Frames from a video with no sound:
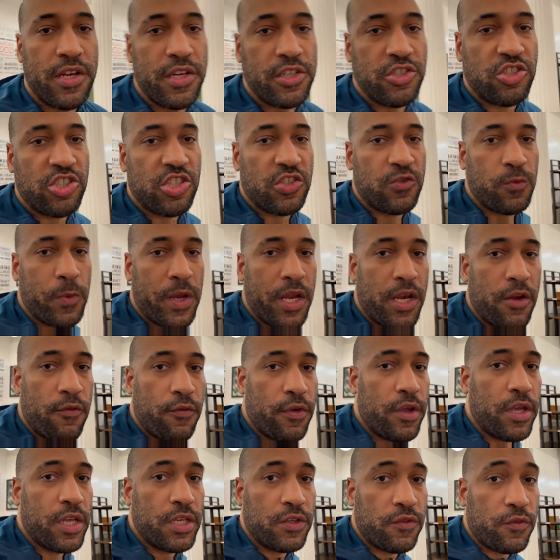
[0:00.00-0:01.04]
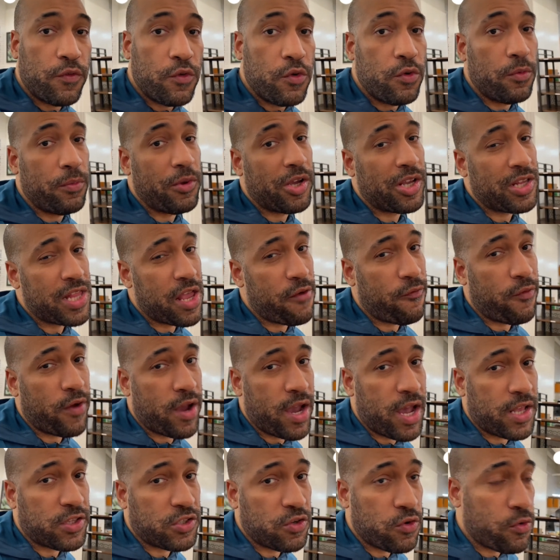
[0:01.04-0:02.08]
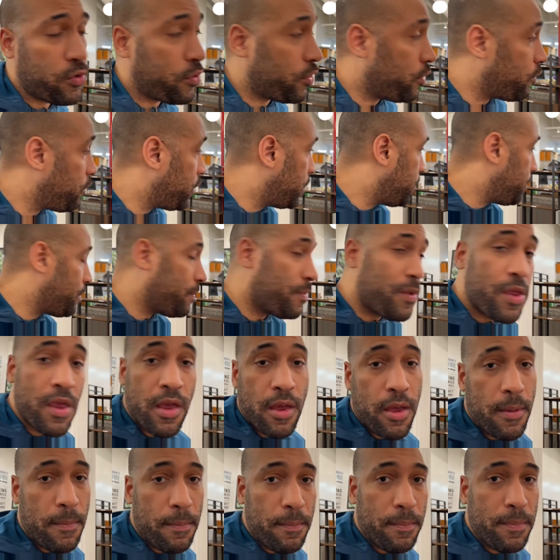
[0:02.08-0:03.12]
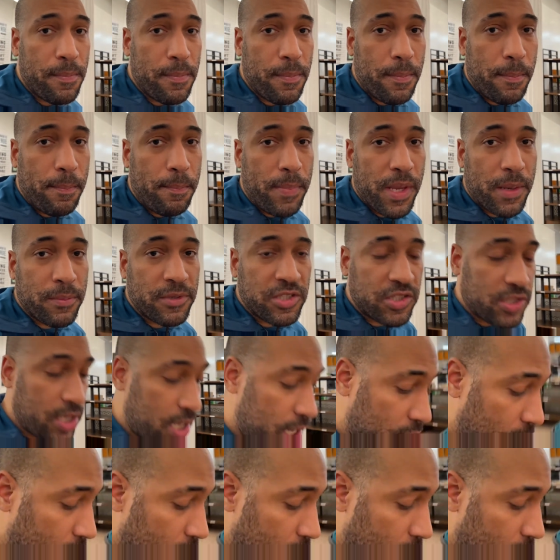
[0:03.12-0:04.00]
is just waiting for his food because I forgot to order it. Big mistake.